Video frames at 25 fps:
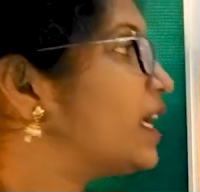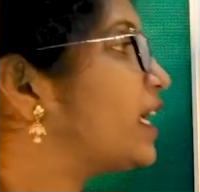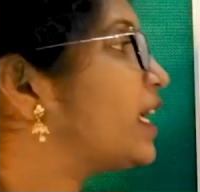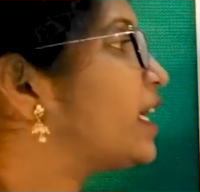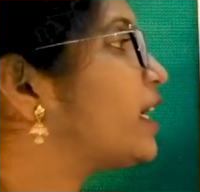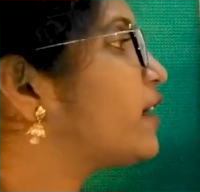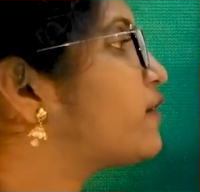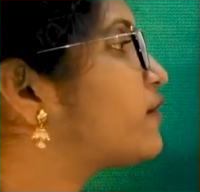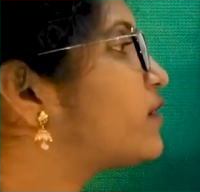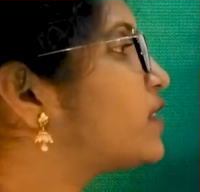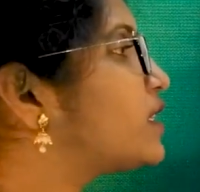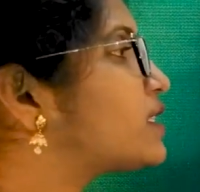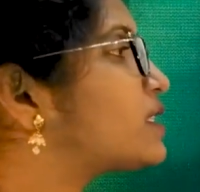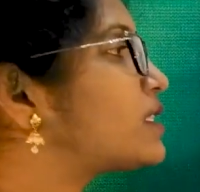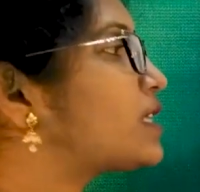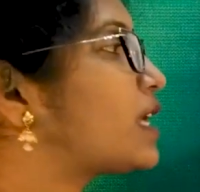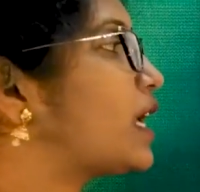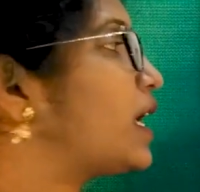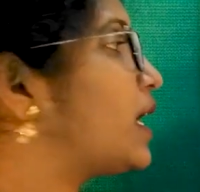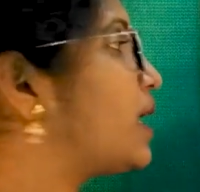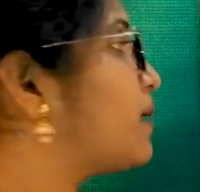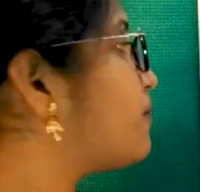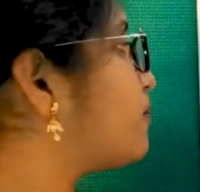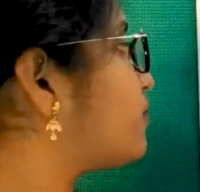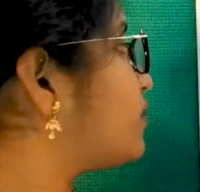if
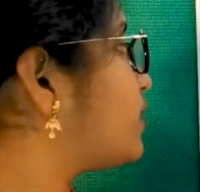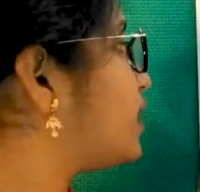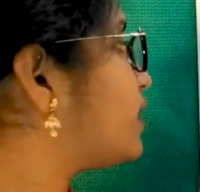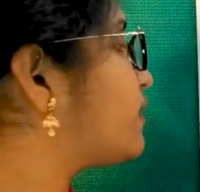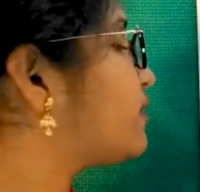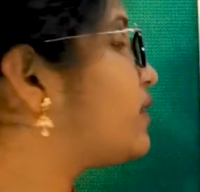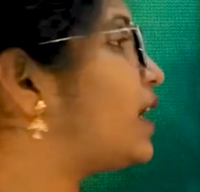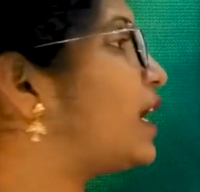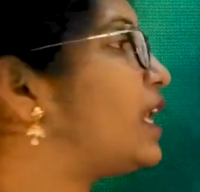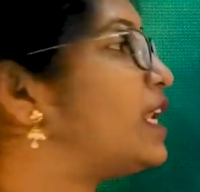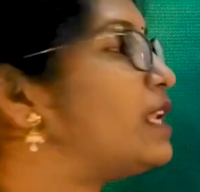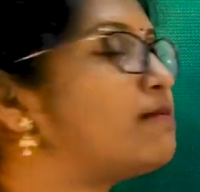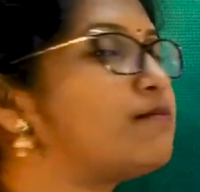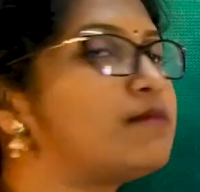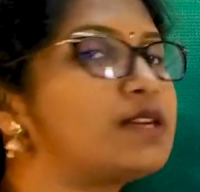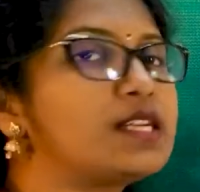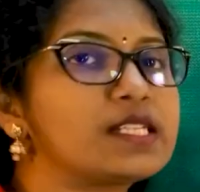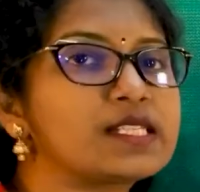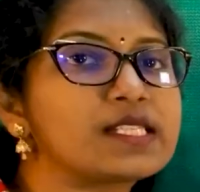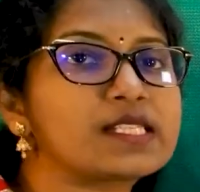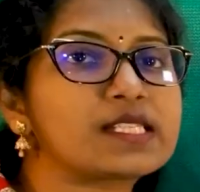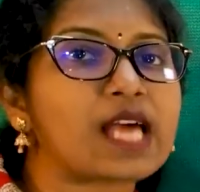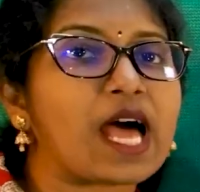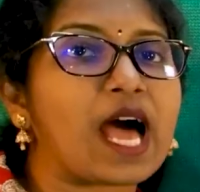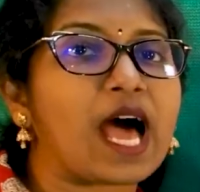the
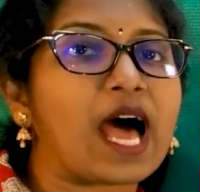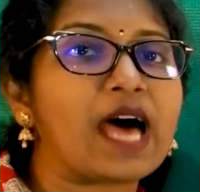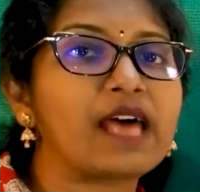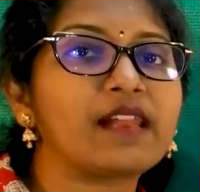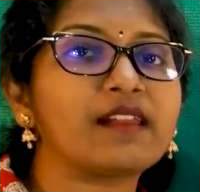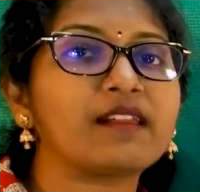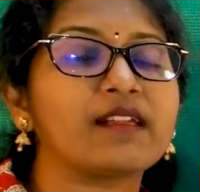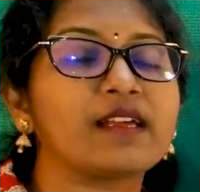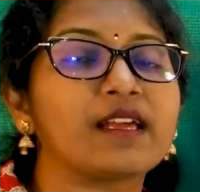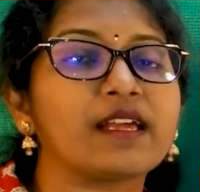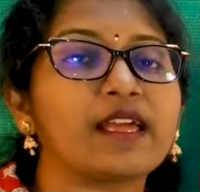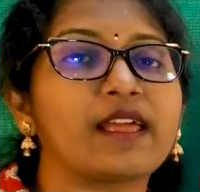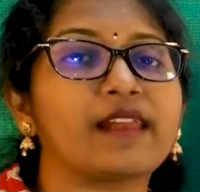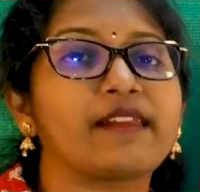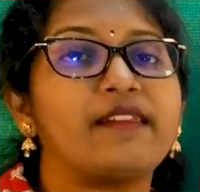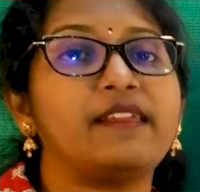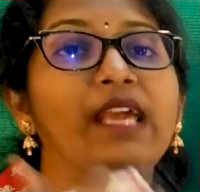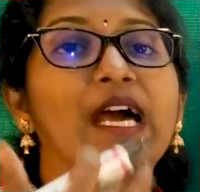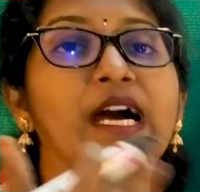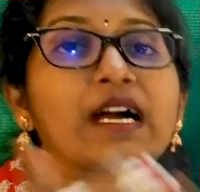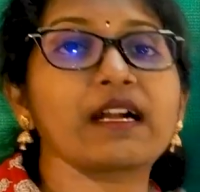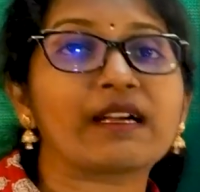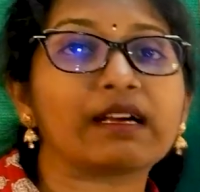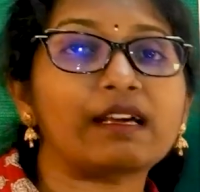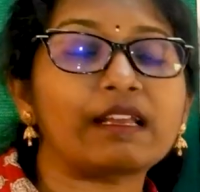elements are
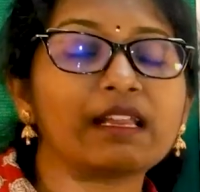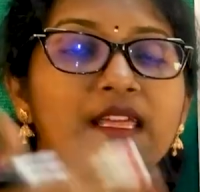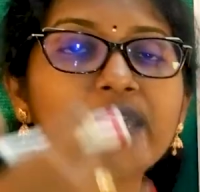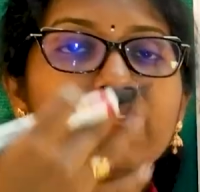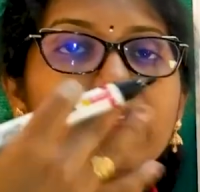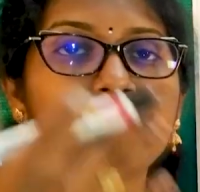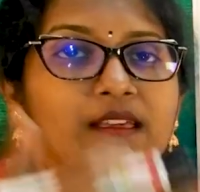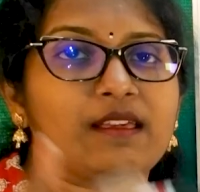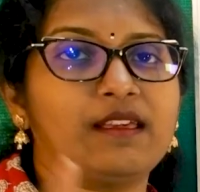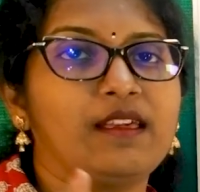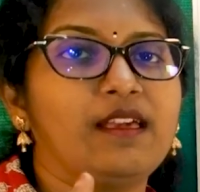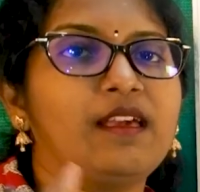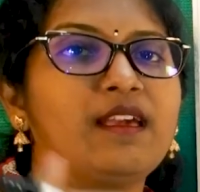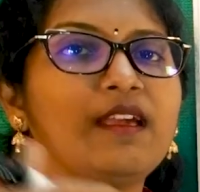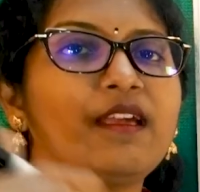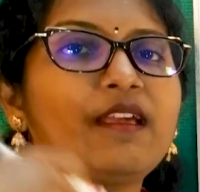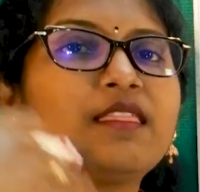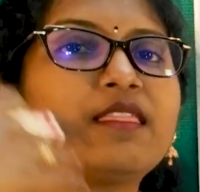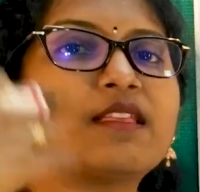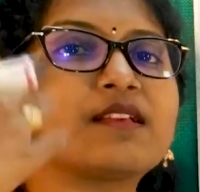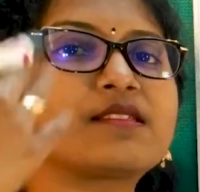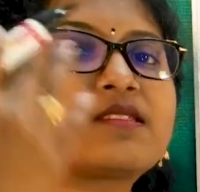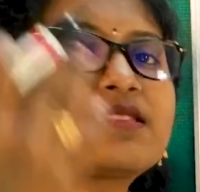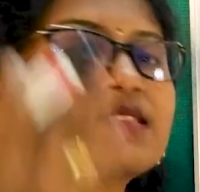reoccurring in the